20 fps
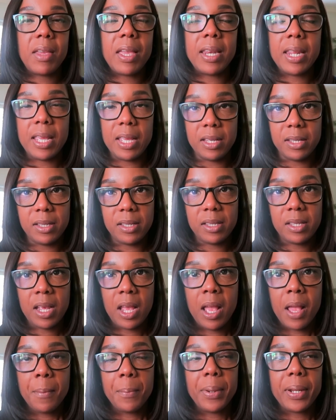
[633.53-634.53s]
It is,
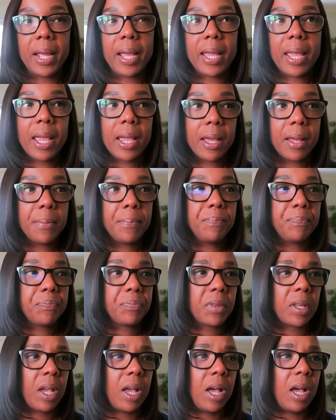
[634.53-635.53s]
but I am
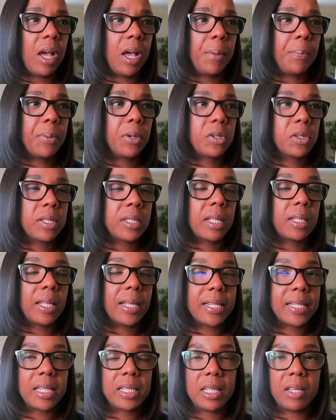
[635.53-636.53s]
a person that
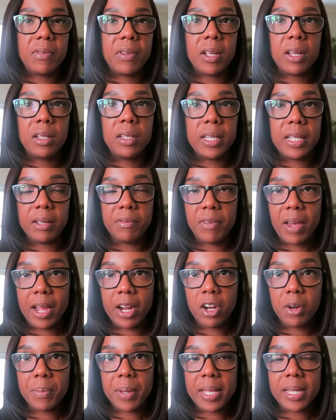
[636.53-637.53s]
likes to live in a clean
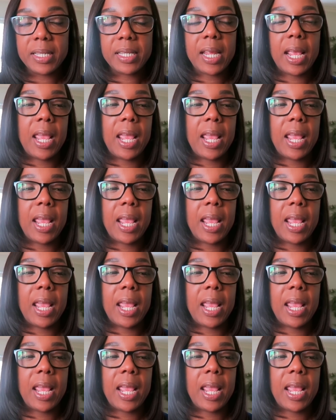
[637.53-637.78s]
environment,